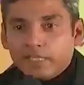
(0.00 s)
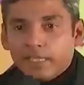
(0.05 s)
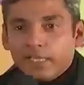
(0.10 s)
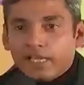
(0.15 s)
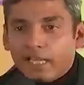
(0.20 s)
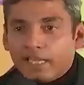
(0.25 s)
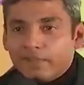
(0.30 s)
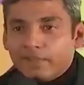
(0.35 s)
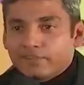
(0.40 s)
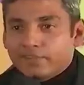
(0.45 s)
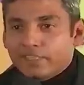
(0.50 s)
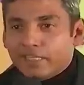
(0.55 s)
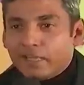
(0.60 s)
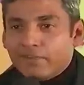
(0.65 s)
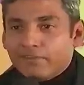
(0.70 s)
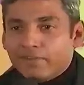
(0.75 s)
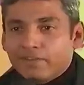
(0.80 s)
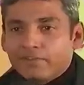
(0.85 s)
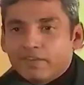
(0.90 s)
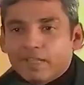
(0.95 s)
little life that
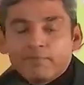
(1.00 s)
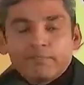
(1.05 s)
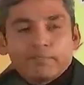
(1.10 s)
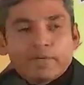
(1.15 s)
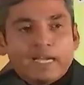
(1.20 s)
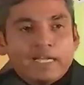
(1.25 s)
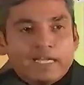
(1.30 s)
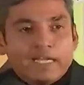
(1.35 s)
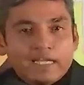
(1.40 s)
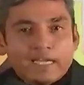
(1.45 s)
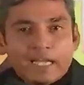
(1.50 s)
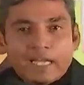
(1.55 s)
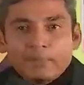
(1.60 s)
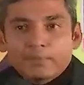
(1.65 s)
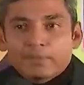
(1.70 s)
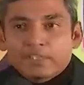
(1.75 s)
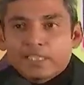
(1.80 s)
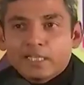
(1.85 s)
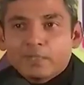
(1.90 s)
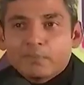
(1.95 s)
I've lived, I have
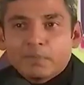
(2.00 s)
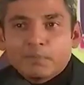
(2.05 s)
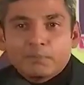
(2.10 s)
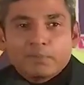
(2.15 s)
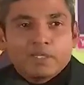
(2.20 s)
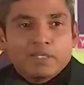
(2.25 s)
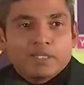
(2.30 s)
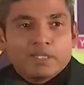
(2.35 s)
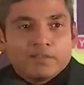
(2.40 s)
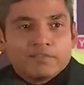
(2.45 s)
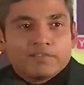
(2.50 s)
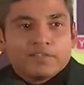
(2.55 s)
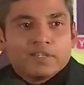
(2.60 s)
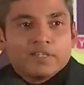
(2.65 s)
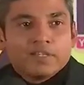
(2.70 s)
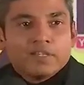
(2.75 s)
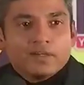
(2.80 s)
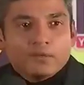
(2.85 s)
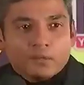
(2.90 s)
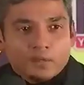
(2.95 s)
99% people live
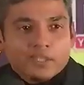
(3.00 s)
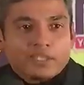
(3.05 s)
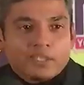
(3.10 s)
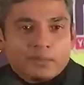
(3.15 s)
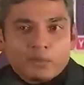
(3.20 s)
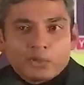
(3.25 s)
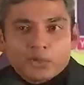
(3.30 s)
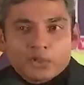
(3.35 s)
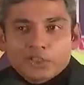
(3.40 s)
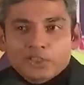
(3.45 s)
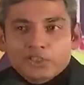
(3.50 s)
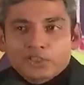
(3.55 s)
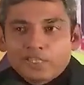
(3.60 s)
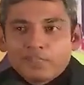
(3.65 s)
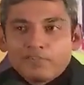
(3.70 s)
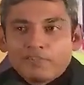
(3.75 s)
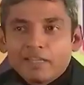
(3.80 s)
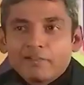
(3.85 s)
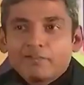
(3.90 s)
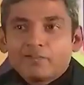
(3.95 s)
with emotions.
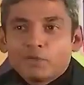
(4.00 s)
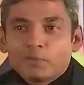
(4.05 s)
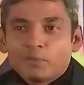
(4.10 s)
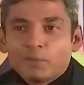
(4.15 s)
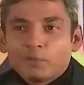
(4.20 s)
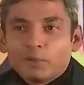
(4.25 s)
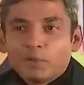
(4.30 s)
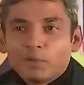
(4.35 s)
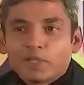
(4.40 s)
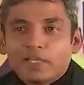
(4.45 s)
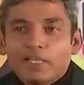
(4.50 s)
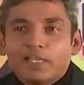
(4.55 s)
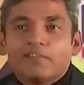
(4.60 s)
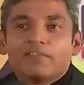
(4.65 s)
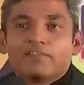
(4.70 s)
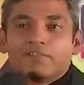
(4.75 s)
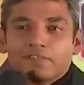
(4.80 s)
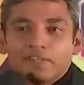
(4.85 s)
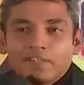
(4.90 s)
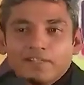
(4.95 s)
There are very few people who can
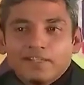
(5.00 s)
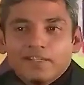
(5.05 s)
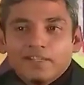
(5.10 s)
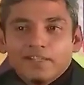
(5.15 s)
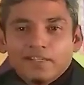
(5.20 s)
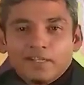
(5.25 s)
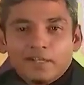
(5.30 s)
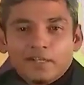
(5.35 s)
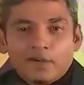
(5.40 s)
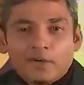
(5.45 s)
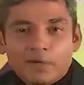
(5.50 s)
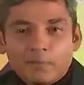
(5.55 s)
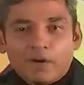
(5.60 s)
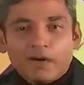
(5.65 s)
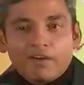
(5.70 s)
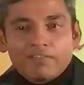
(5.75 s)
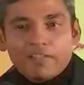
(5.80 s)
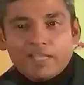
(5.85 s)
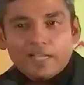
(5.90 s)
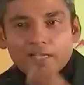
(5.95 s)
live, you know,
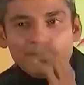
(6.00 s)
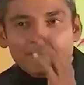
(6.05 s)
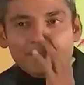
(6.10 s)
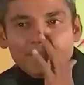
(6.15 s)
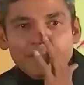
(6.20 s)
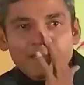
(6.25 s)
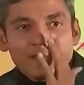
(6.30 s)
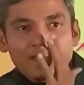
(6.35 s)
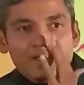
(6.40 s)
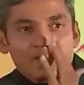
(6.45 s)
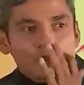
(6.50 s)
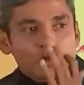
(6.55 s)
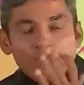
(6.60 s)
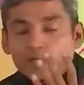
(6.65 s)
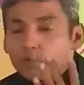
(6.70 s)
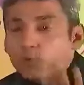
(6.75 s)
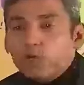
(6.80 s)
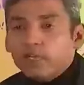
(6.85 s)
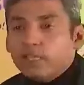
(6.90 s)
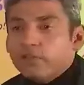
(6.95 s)
above that. So
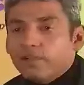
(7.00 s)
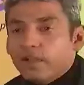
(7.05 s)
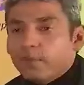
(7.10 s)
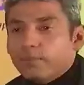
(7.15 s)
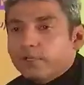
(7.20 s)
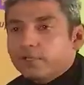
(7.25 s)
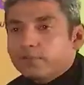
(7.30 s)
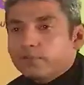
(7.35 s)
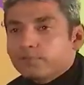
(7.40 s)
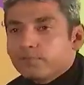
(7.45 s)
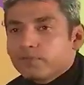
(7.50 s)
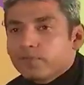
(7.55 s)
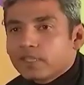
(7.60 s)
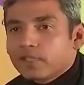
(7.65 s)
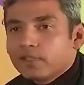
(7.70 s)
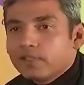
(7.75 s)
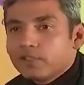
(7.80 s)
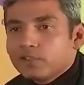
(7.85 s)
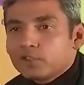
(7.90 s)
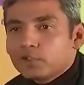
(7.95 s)
it wouldn't have happened.
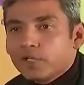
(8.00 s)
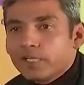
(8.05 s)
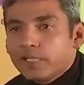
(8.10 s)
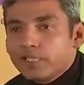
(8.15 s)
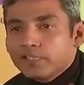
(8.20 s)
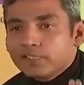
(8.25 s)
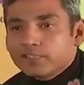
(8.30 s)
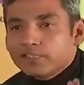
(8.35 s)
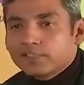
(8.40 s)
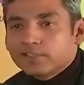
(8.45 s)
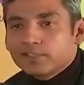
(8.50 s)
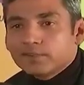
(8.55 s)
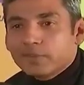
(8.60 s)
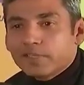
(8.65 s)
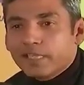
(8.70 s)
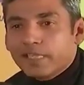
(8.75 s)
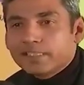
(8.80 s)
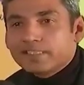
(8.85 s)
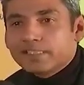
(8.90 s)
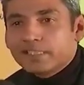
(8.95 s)
So it is,
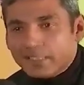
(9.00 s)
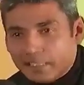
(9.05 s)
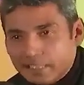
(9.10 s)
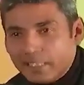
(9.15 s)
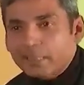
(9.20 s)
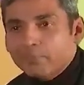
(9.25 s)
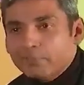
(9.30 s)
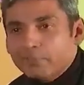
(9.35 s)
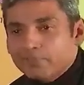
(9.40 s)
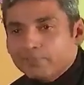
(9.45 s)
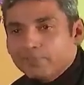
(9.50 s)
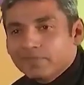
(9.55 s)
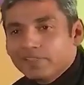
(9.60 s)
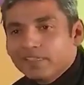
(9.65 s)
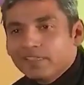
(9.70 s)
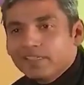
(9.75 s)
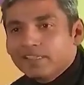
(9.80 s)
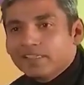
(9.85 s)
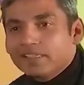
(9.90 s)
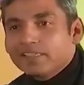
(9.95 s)
it's the team
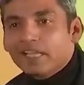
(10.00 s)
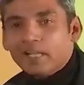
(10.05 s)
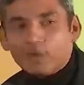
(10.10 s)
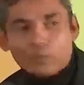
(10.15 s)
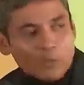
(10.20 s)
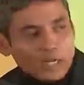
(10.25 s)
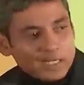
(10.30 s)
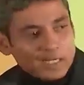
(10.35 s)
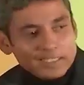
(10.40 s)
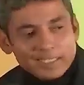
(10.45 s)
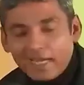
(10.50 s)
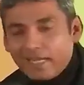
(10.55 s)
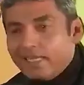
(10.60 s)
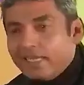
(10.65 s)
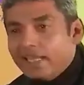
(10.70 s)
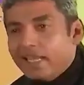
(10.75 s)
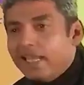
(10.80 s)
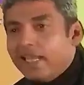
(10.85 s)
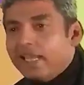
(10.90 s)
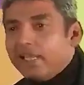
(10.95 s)
that won that
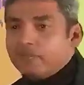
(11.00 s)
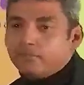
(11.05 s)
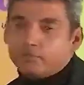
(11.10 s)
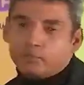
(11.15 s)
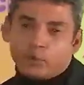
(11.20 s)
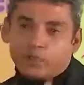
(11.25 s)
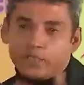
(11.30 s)
day and